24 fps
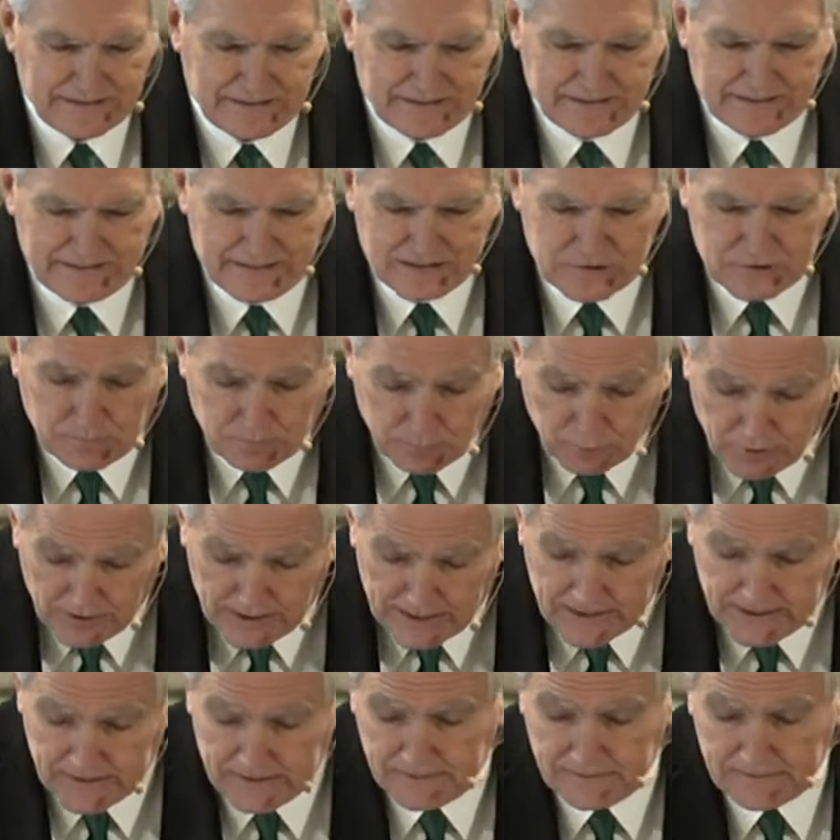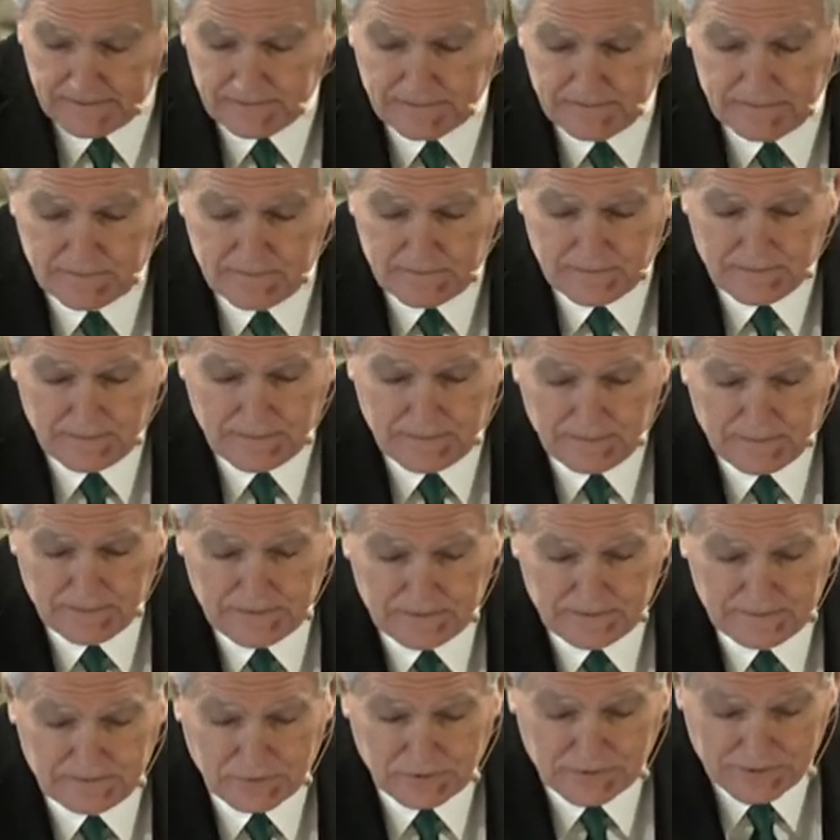this prayer
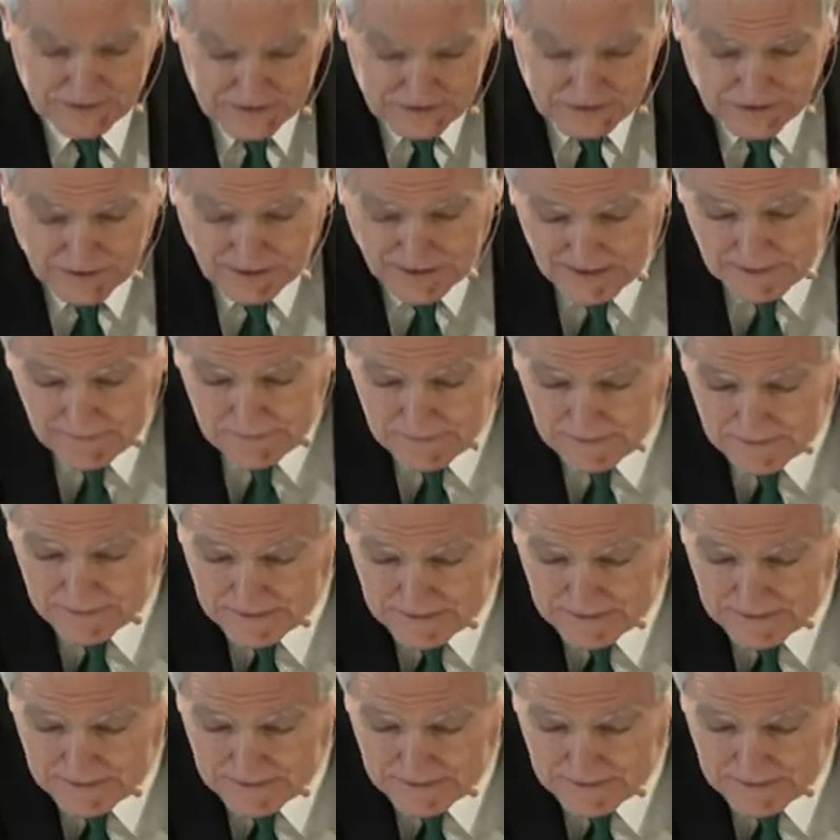for this time.